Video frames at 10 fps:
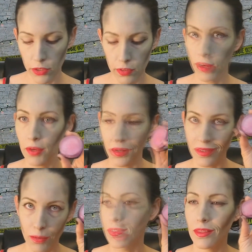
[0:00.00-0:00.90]
to add
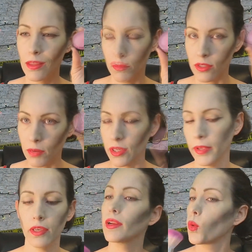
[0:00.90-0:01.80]
a
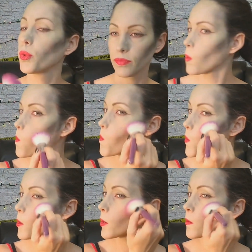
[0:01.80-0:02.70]
basic
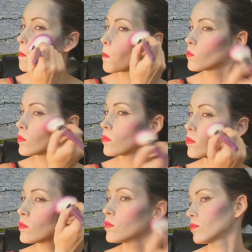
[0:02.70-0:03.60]
pink blush
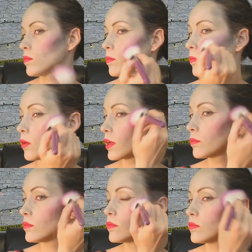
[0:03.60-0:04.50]

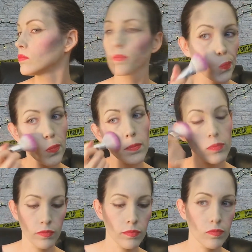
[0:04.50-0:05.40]
and bring out
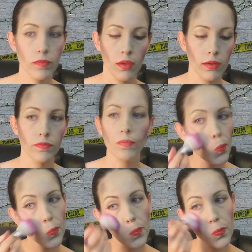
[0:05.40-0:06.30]
my cheeks,
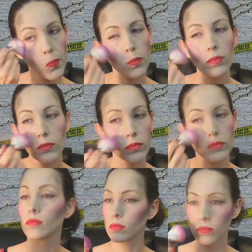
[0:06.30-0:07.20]
and I'm going
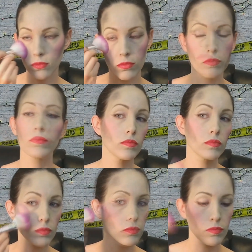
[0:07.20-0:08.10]
to slowly blend that
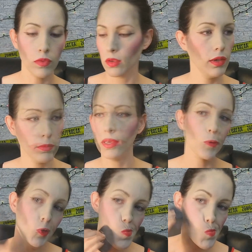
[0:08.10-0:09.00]
in.
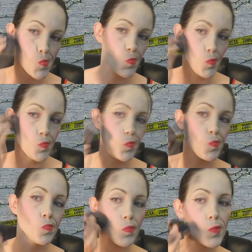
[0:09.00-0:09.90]
And this is
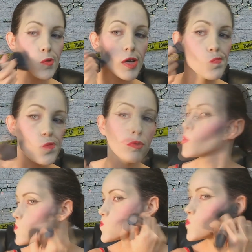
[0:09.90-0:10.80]
a good example
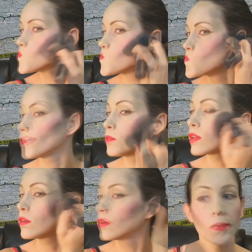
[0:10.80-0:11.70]
as to why you want
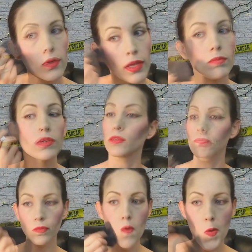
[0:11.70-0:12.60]
to put your colors
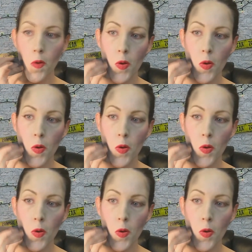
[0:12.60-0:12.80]
on